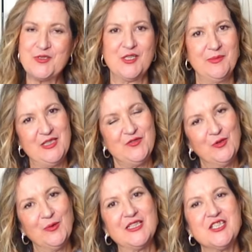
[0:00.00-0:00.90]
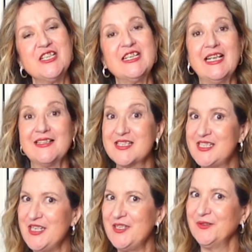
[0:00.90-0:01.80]
you so much for watching and I'll
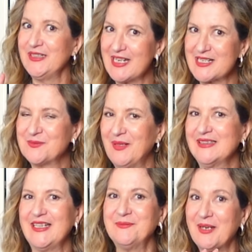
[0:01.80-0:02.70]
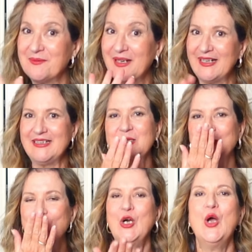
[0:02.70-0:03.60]
see you next Monday. Bye
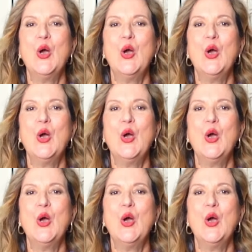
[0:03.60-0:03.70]
bye!